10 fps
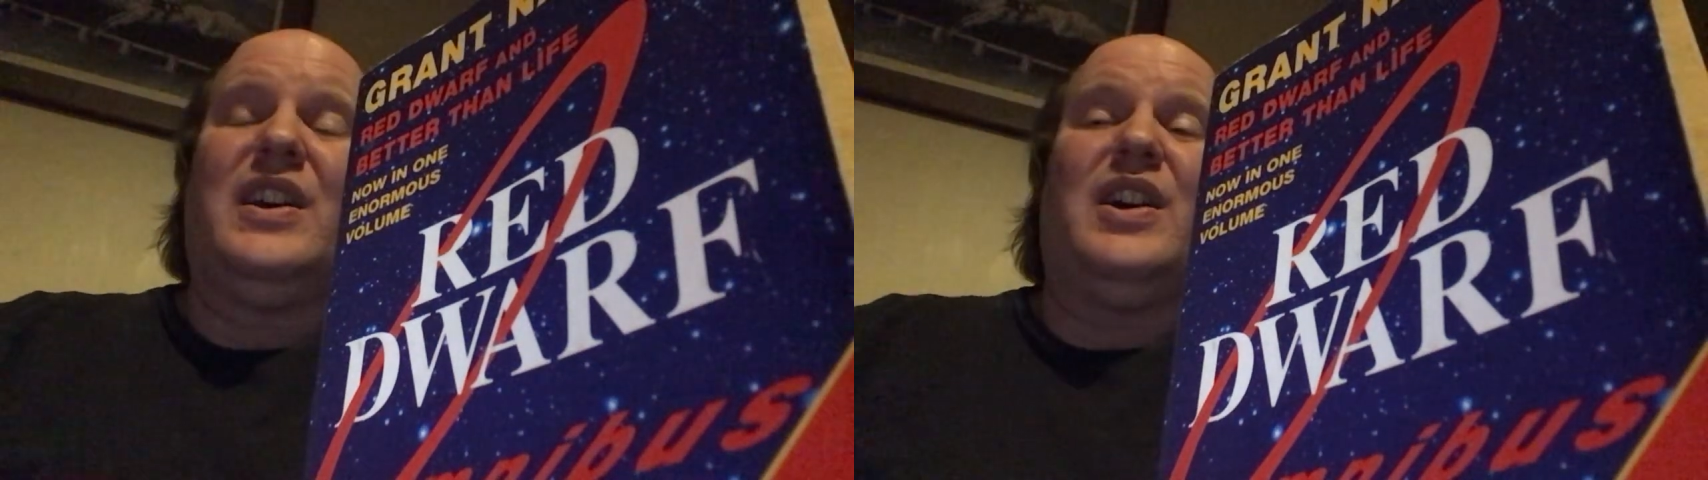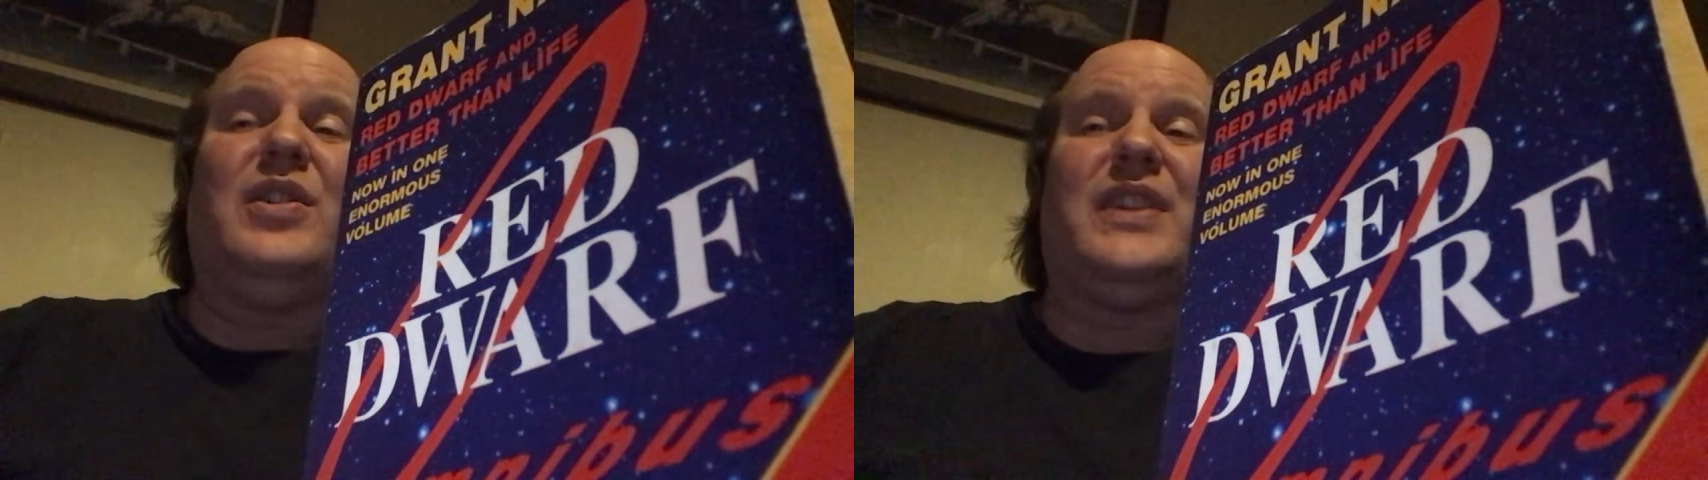
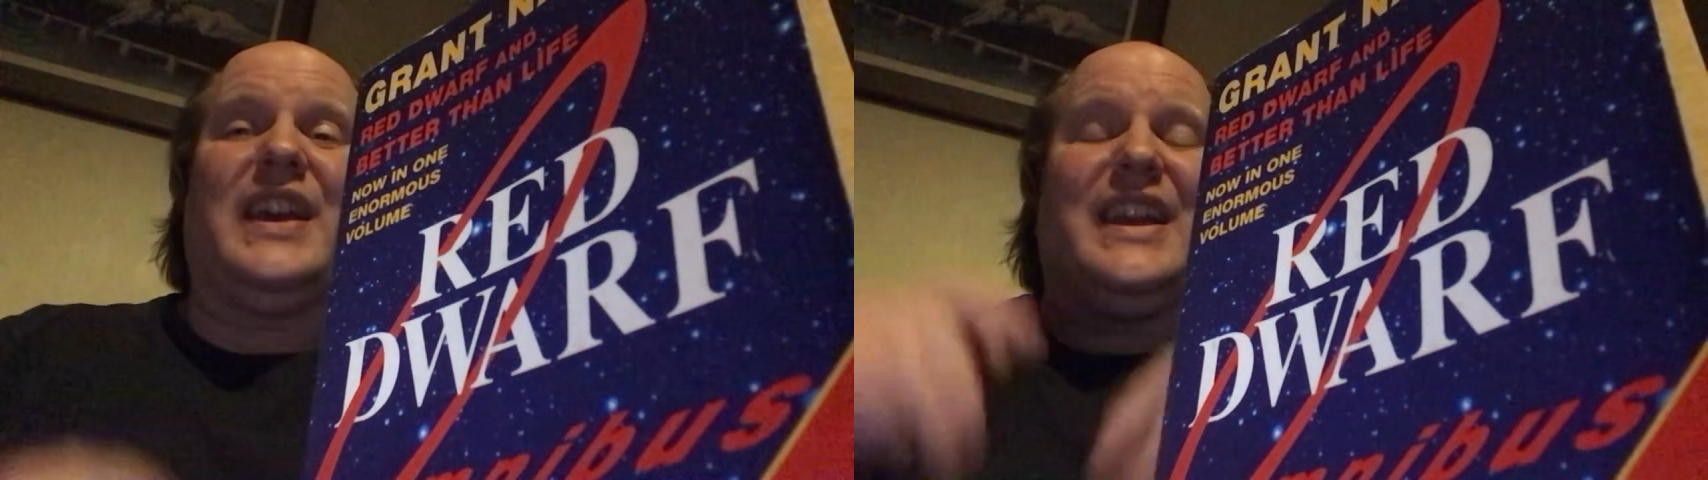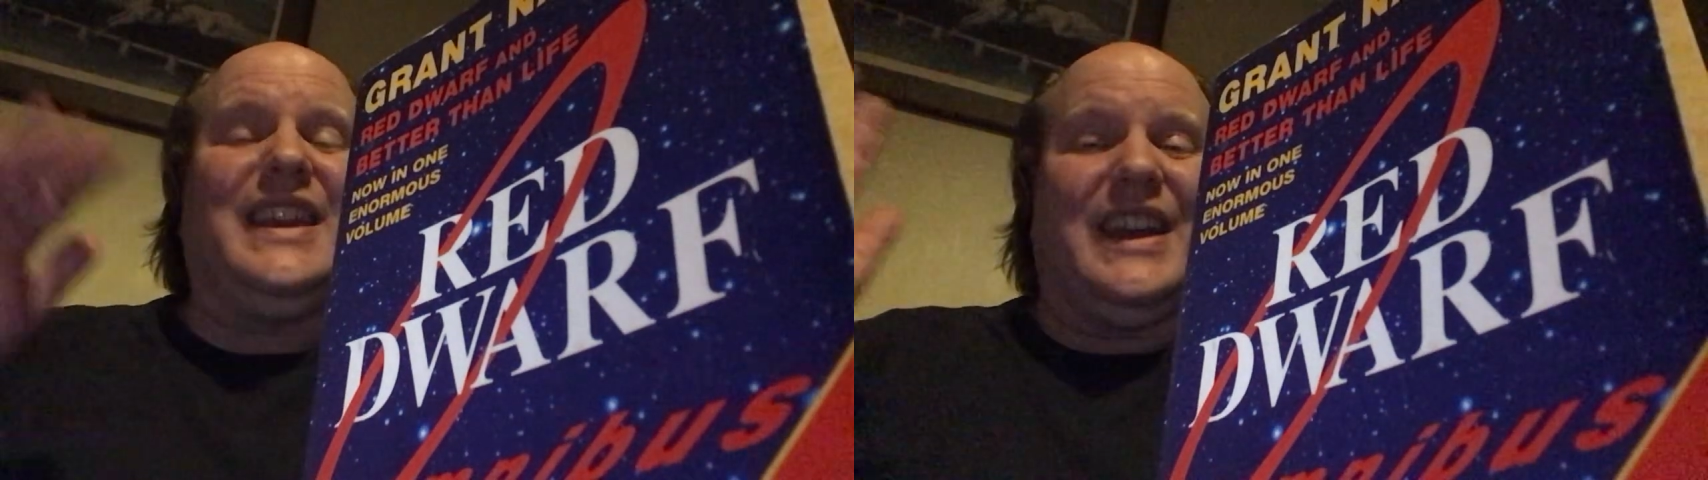
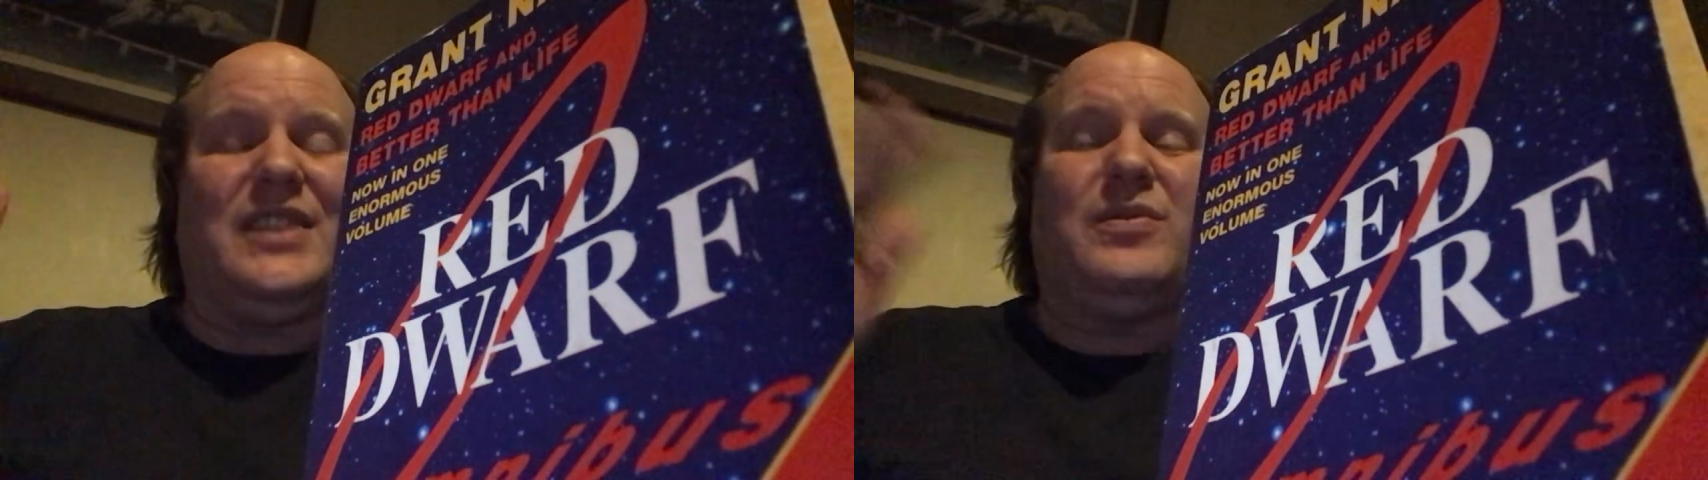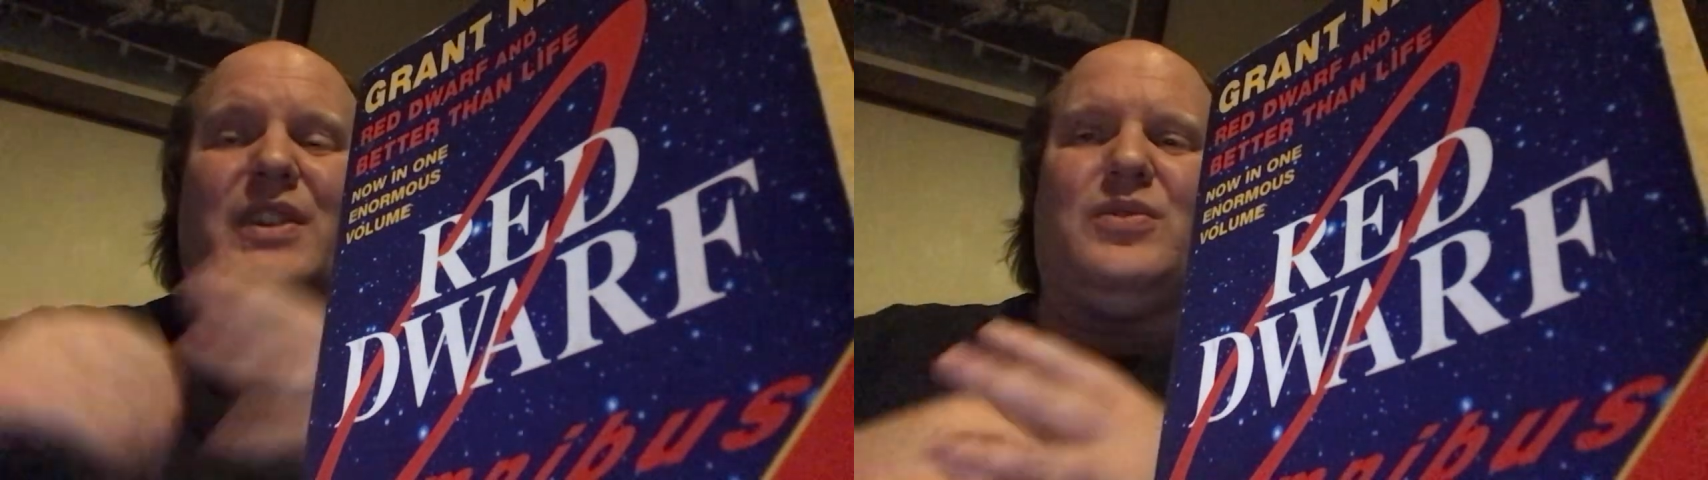Okay,
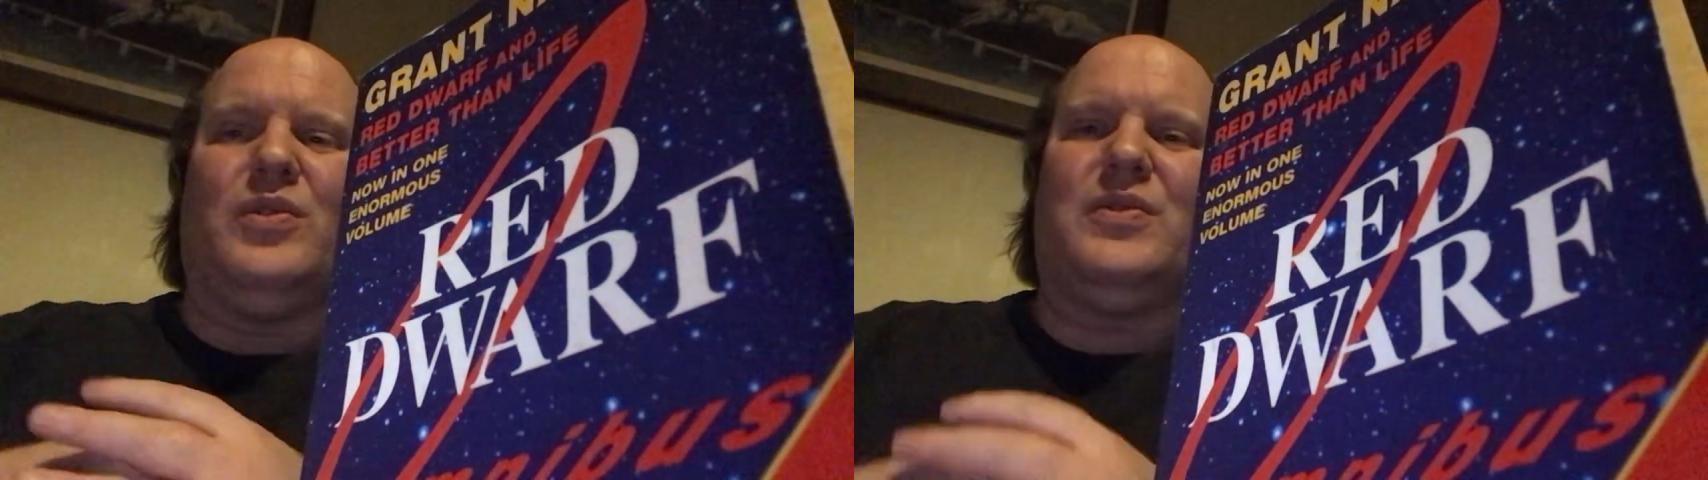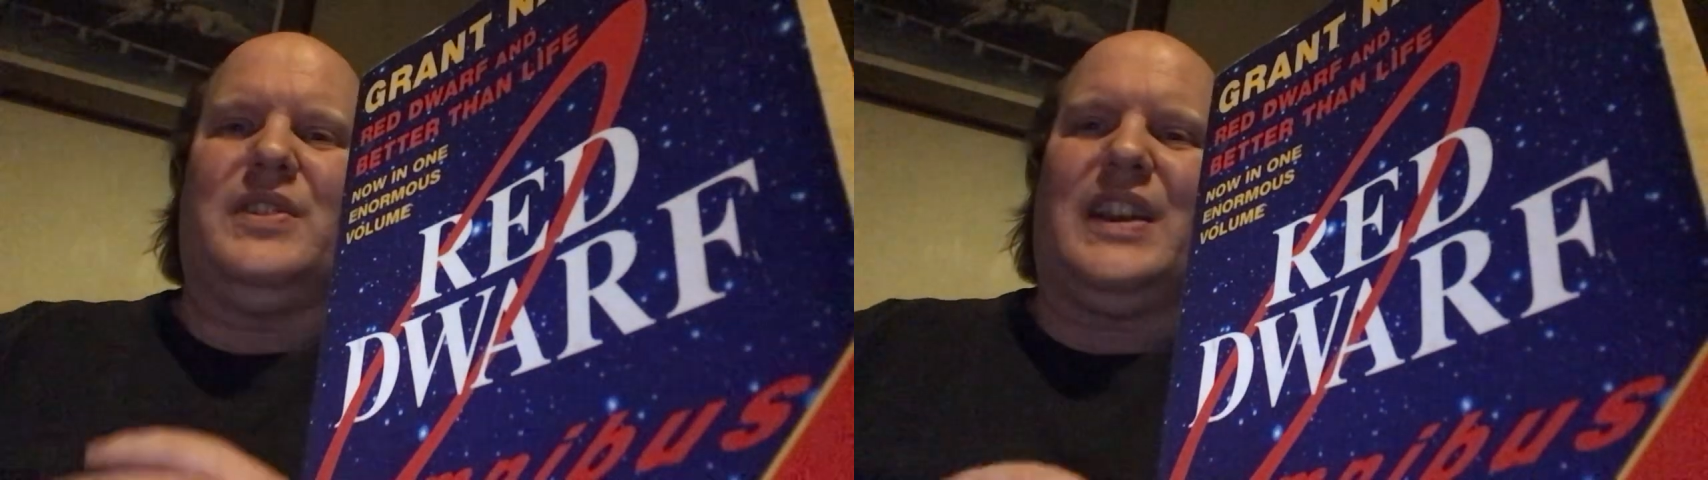yes, Red Dwarf does